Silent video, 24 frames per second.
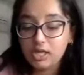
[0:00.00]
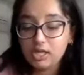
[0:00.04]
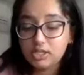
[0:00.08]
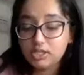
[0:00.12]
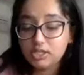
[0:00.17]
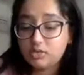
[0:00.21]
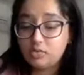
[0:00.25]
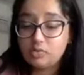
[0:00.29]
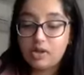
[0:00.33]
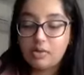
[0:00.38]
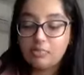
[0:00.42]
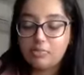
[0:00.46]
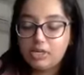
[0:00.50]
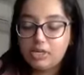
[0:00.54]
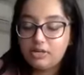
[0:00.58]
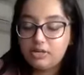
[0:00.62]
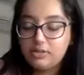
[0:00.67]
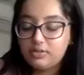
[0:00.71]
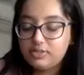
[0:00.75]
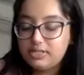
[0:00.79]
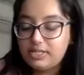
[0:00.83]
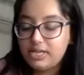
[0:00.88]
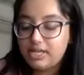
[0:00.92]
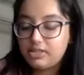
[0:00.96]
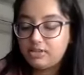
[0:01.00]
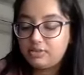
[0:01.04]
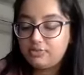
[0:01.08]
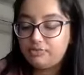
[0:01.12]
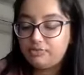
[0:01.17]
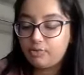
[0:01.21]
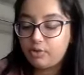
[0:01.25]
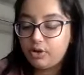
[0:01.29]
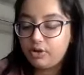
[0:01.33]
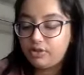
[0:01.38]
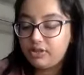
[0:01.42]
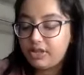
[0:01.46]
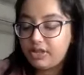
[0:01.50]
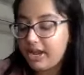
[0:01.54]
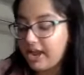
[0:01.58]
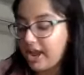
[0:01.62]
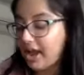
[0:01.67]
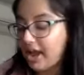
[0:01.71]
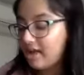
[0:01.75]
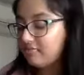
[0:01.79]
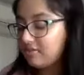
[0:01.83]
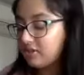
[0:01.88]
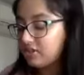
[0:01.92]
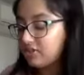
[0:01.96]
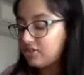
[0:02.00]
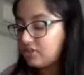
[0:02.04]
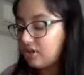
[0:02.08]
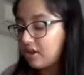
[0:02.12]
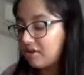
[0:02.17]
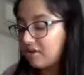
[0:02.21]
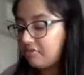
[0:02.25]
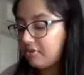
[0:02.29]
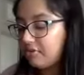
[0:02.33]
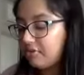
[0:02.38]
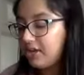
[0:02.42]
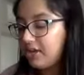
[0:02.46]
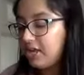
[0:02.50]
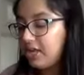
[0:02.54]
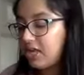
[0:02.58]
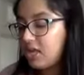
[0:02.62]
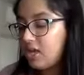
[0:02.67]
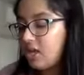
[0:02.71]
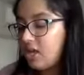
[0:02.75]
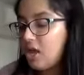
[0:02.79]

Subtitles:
So what I'm gonna do is take the foil that I have and just cover it.